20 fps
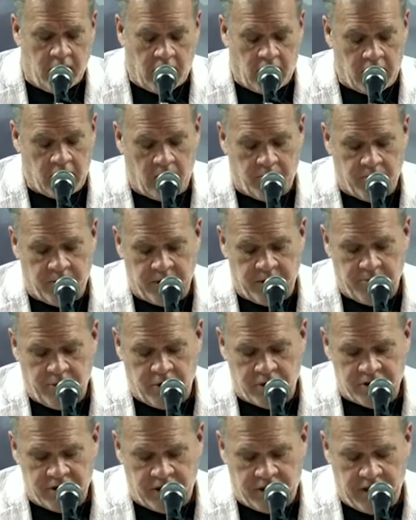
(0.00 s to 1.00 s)
I love reading
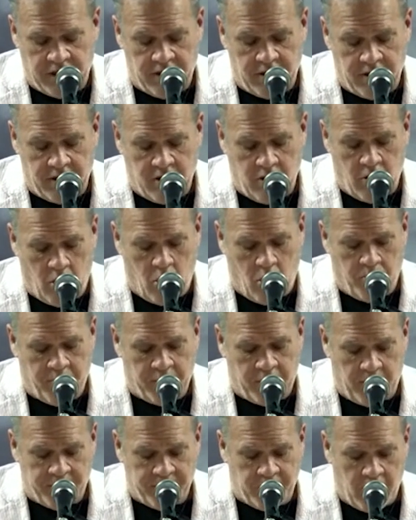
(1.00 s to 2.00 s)
books that
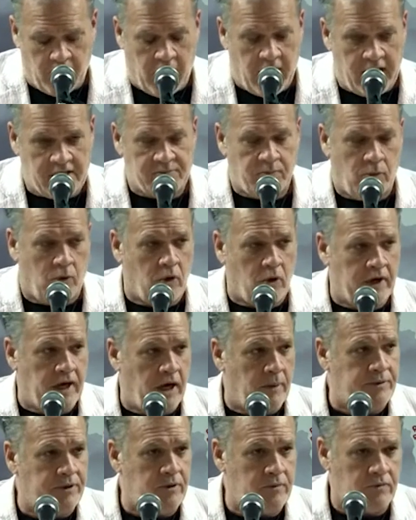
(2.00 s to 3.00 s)
open up your eyes more and
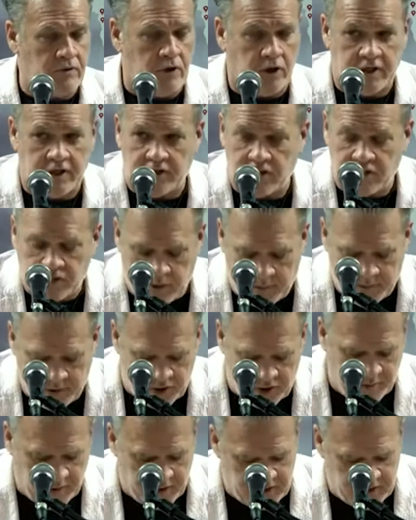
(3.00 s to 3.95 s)
help you look at the scriptures.